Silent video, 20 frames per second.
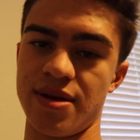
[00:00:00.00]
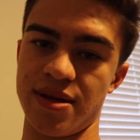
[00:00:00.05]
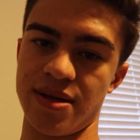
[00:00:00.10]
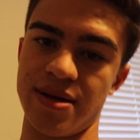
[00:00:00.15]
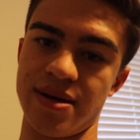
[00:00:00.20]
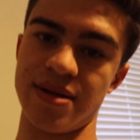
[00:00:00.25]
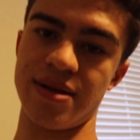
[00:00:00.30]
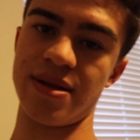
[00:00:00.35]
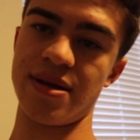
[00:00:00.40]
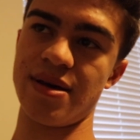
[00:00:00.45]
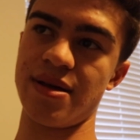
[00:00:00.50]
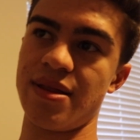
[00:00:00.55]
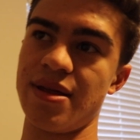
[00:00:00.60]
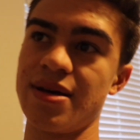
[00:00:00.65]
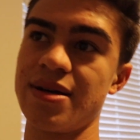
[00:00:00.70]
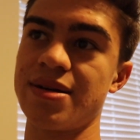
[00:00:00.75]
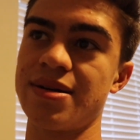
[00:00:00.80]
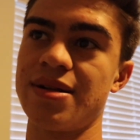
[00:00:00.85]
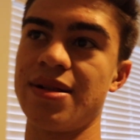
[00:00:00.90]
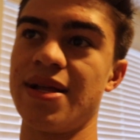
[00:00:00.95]
And
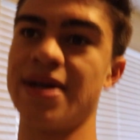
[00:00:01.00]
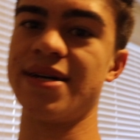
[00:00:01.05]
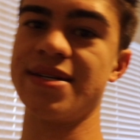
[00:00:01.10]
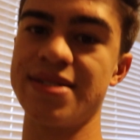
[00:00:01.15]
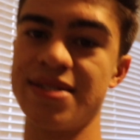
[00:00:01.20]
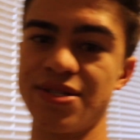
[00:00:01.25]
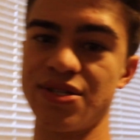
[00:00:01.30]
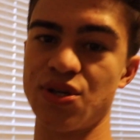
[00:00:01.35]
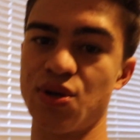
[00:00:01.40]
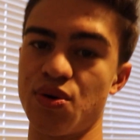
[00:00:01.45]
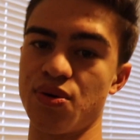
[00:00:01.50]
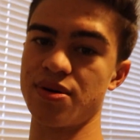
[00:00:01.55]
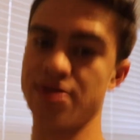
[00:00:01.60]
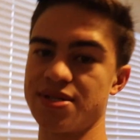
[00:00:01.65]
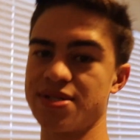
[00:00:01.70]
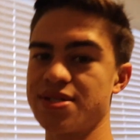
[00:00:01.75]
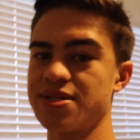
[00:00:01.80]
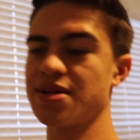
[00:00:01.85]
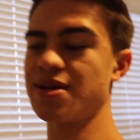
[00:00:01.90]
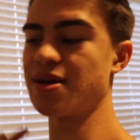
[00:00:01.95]
that class is a
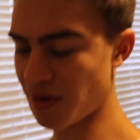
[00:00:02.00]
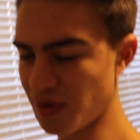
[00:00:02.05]
course